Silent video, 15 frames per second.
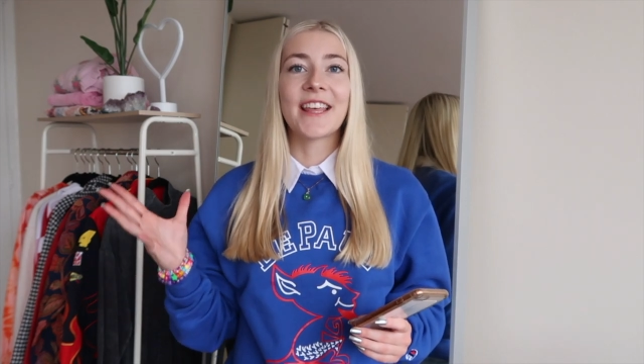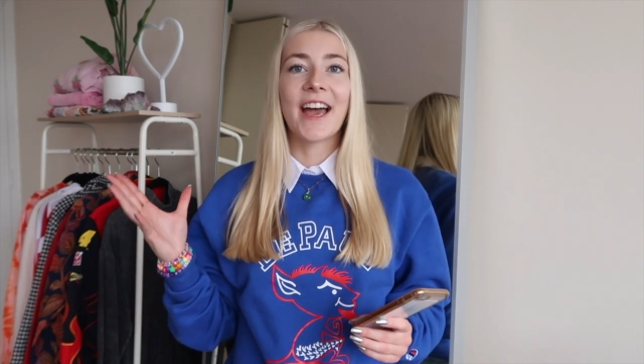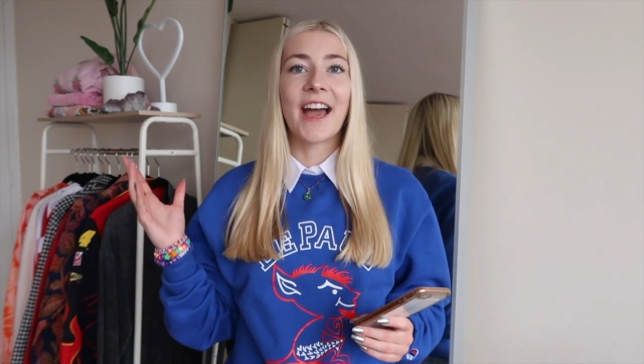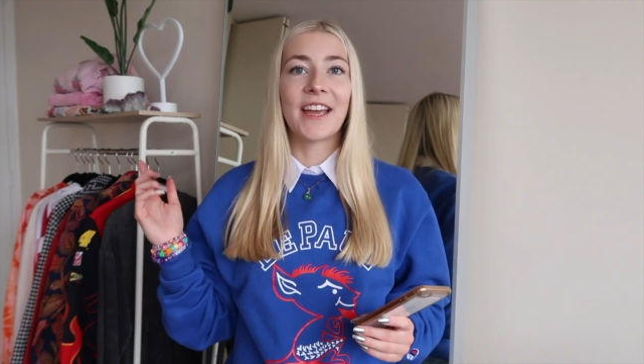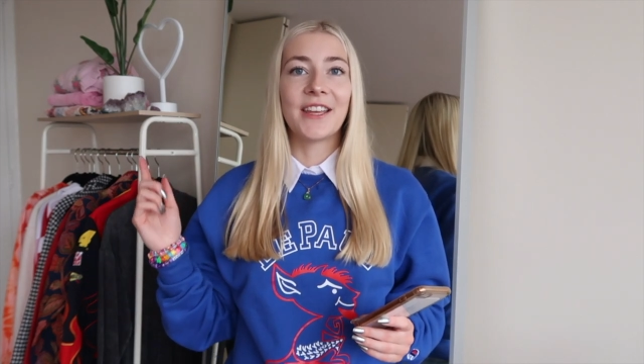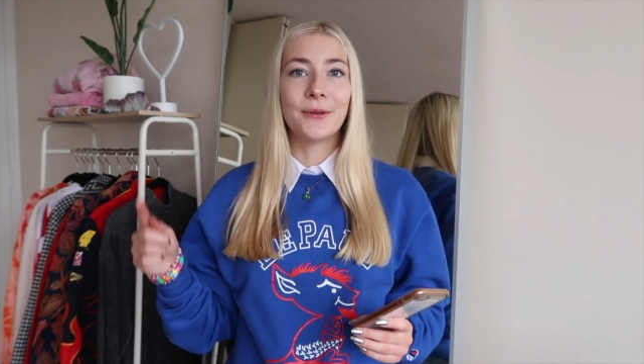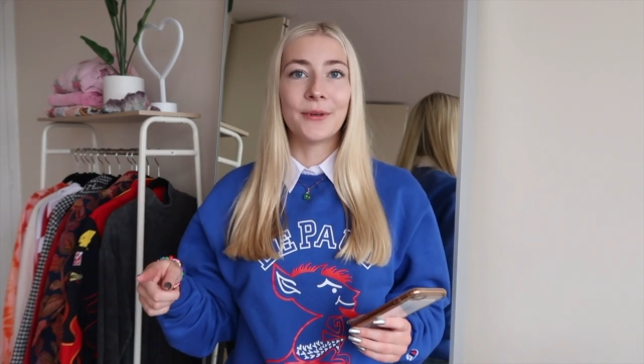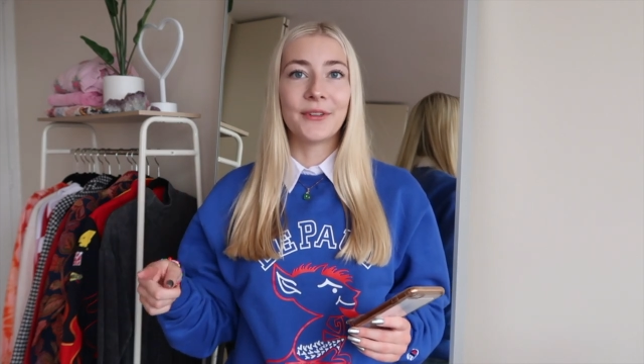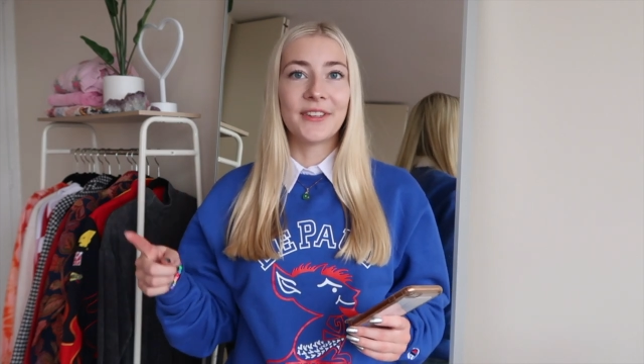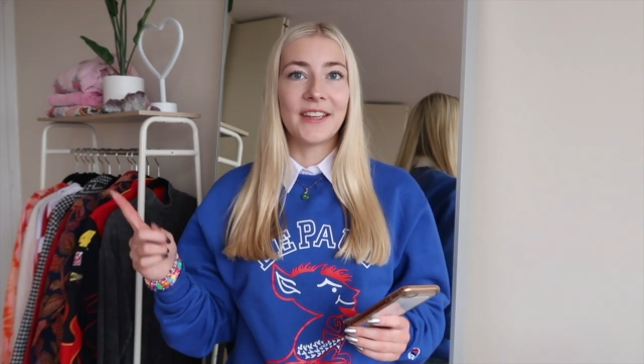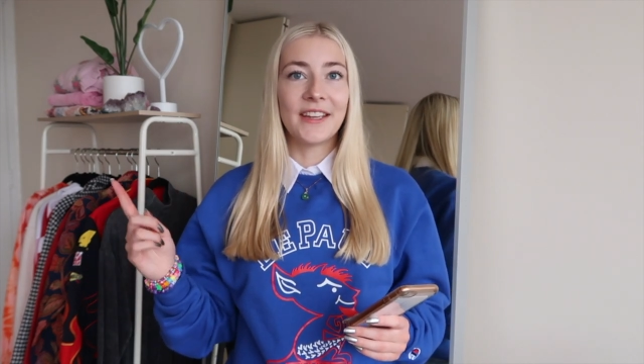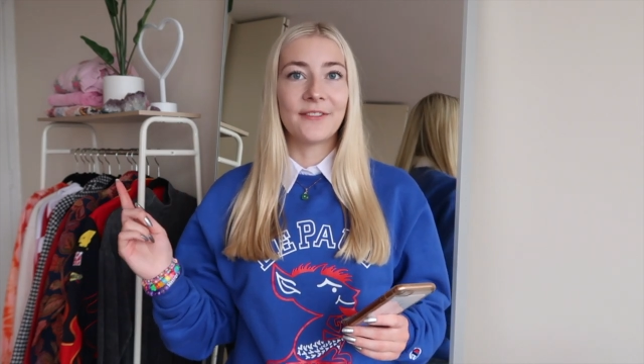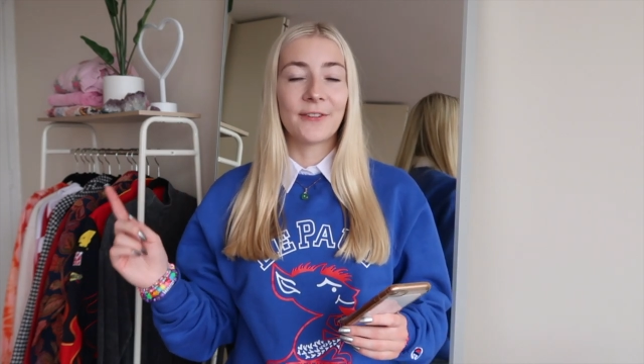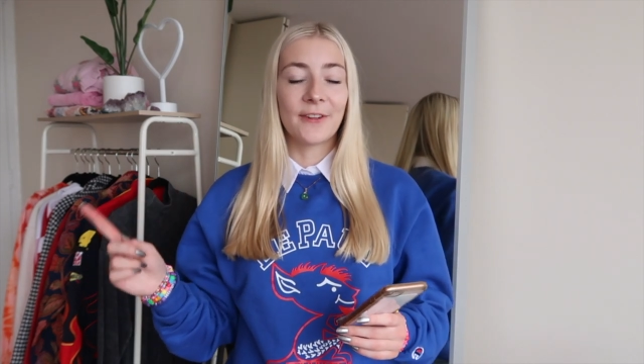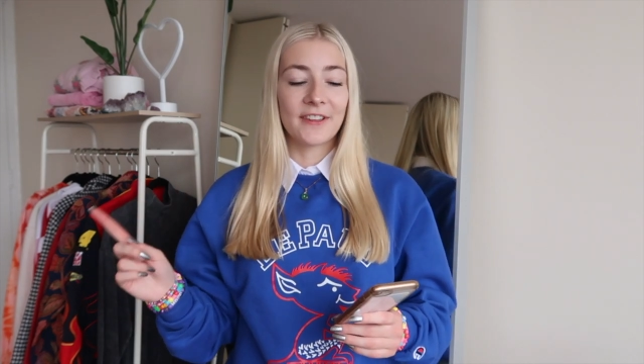that you will
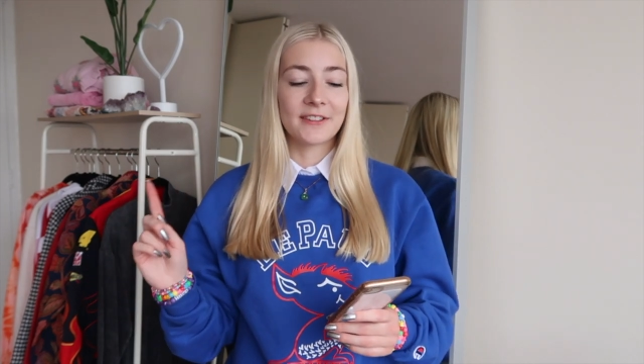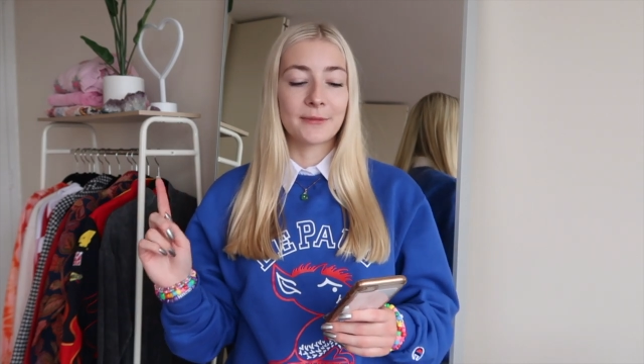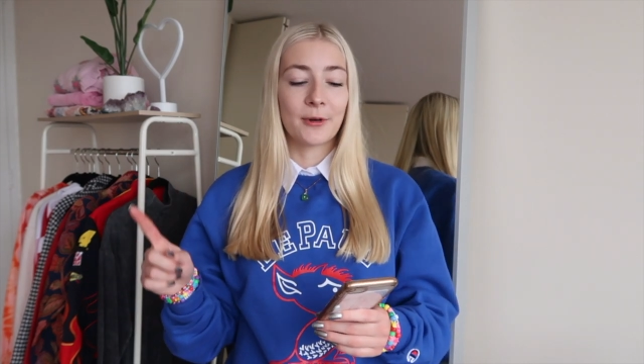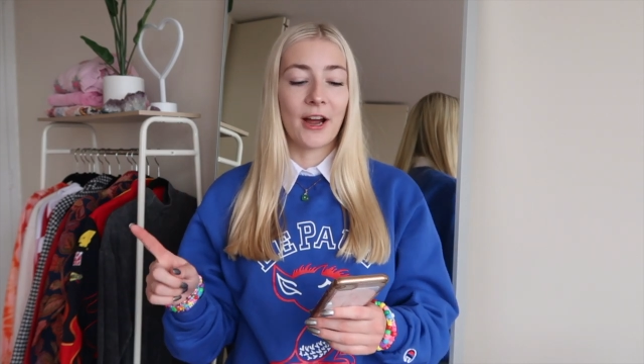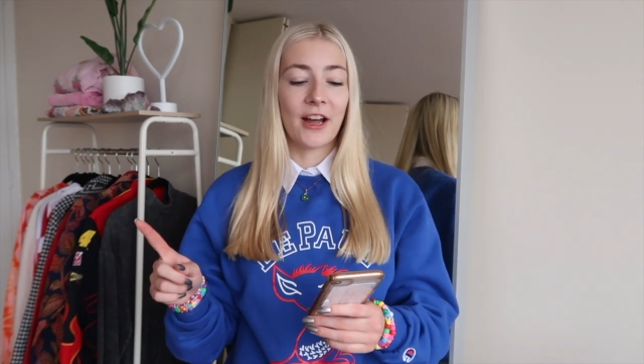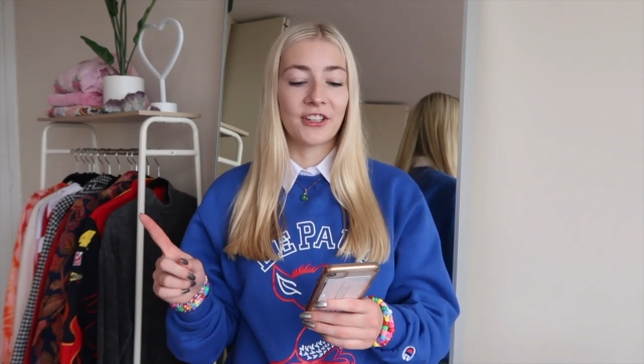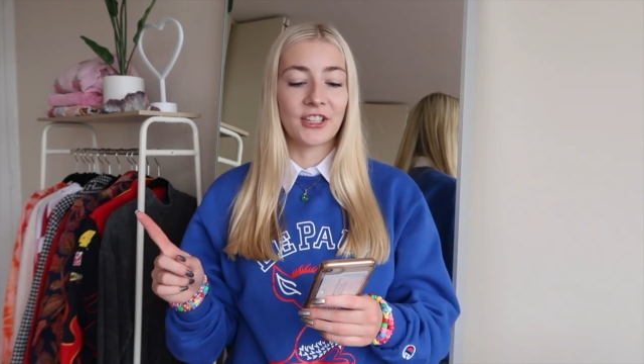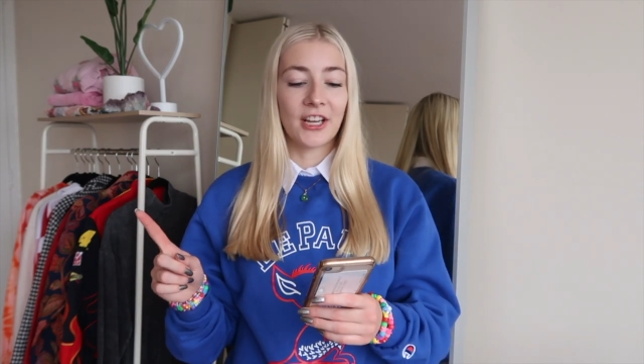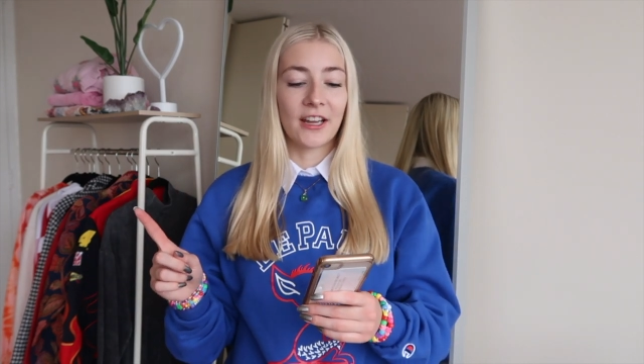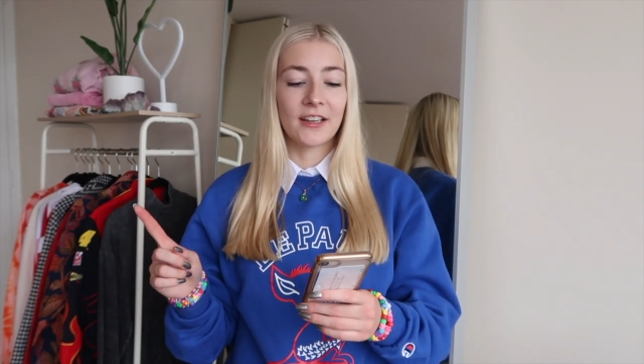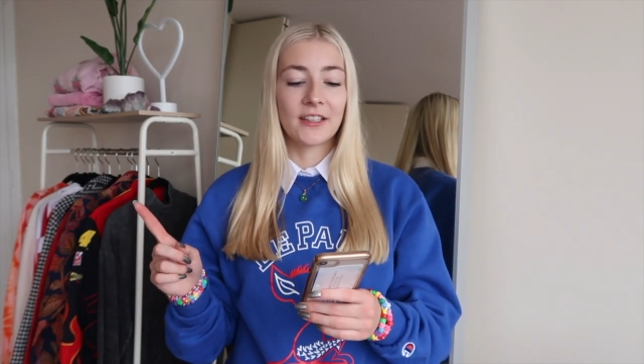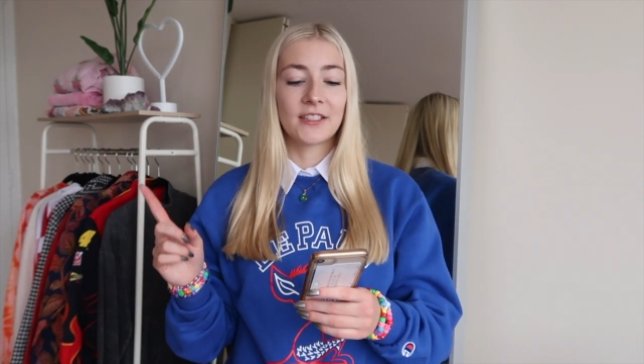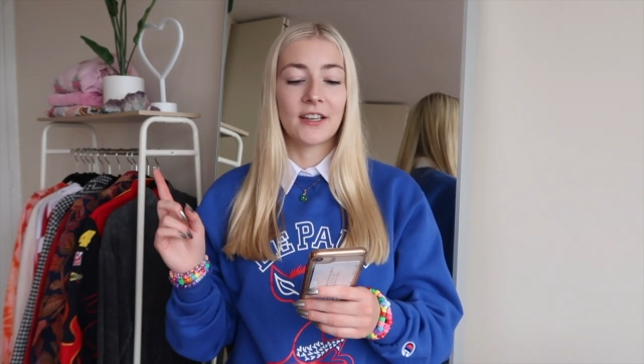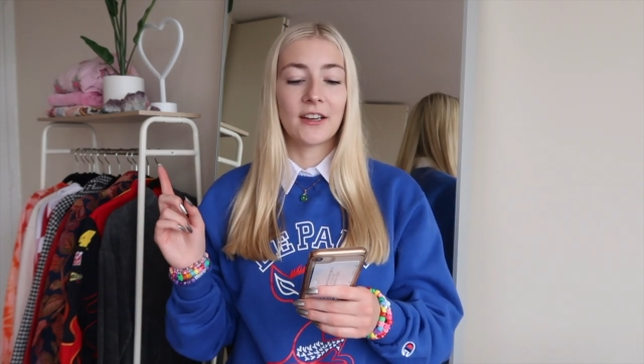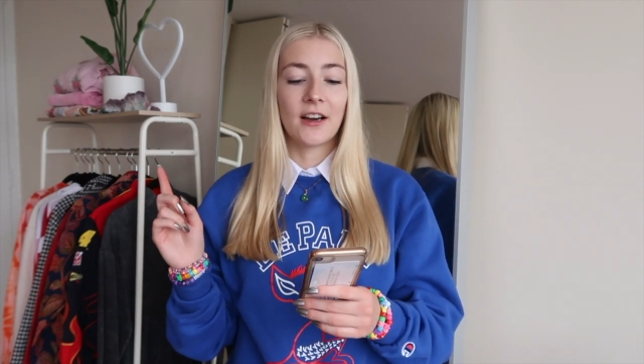need for this
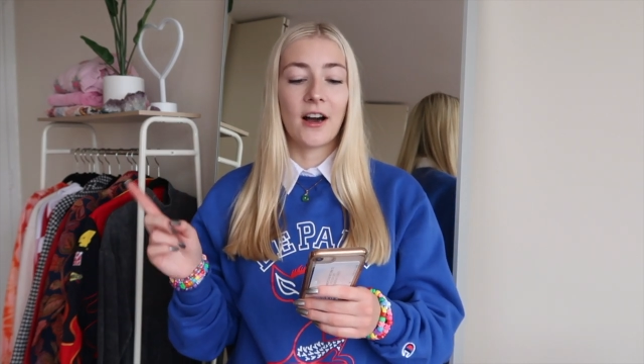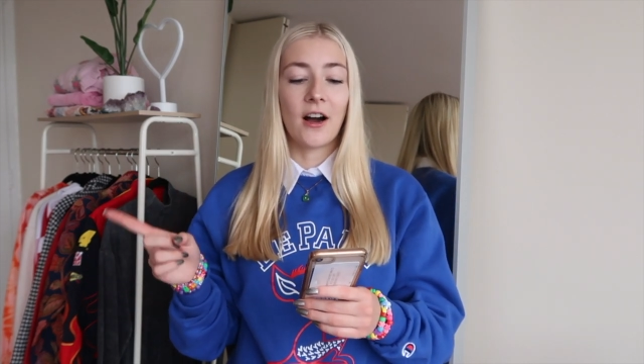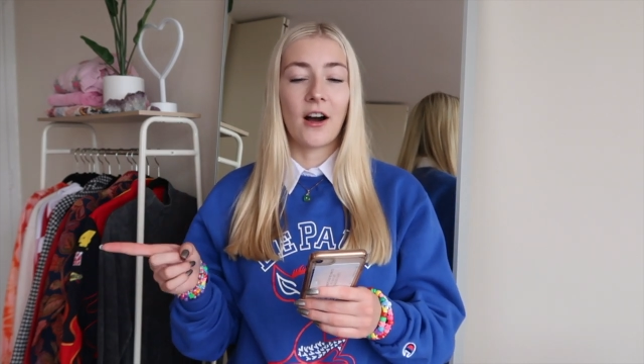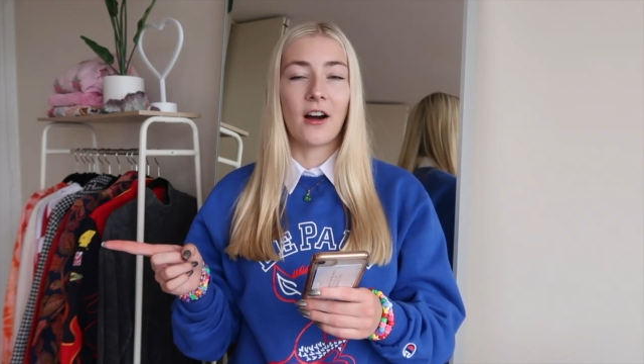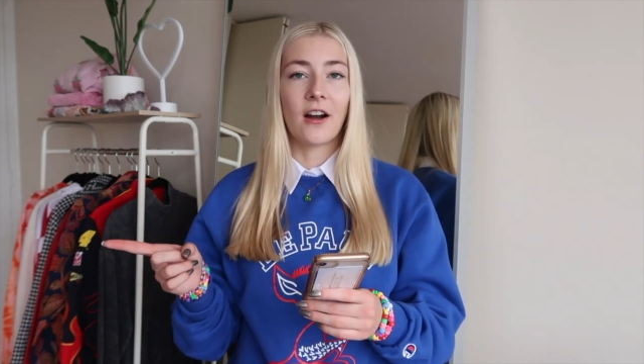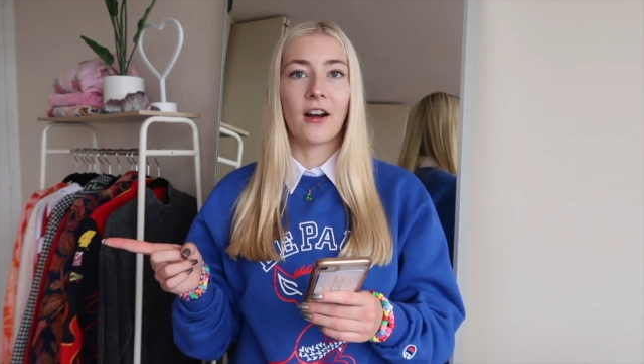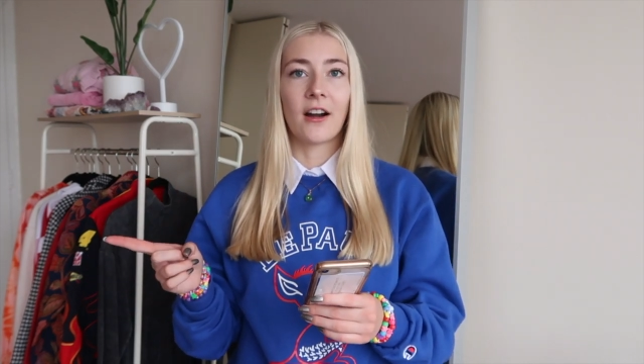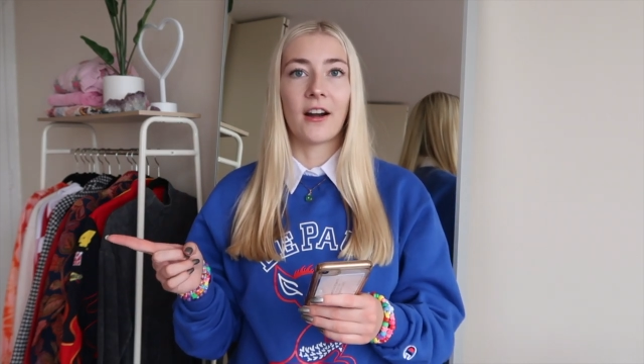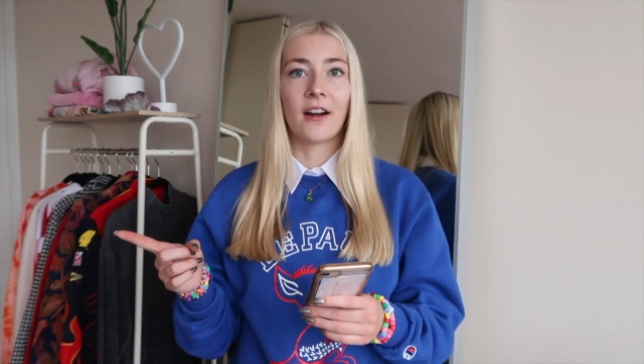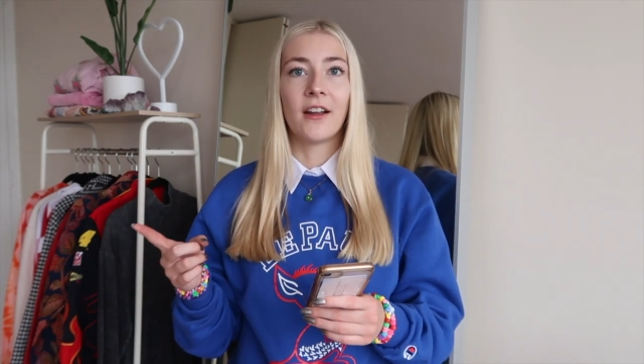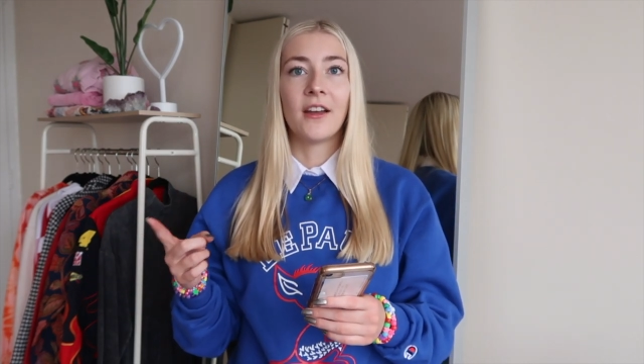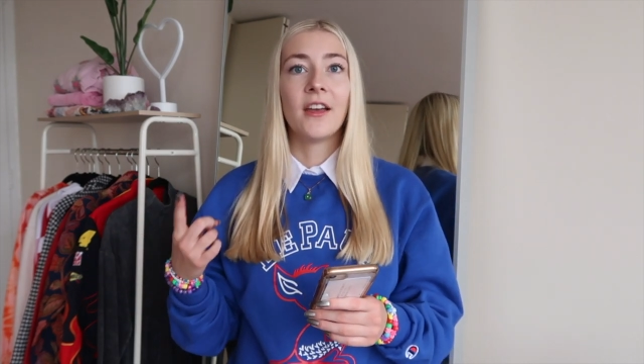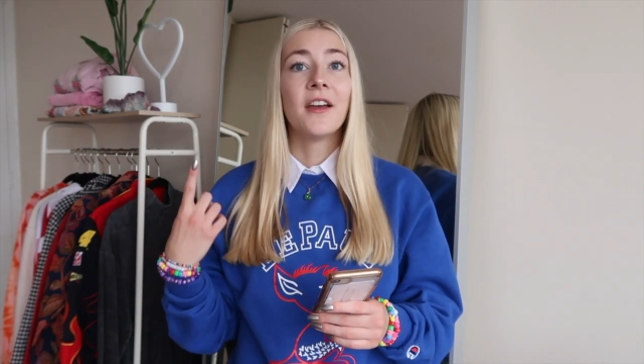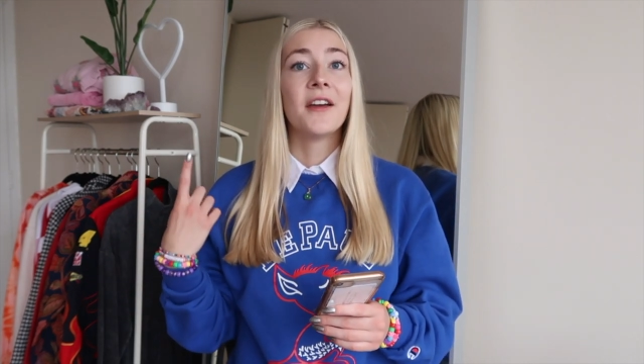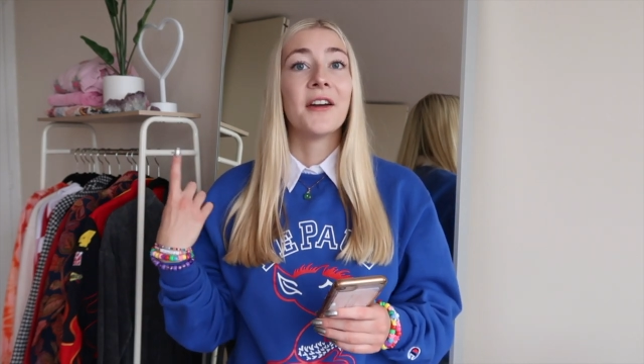project are,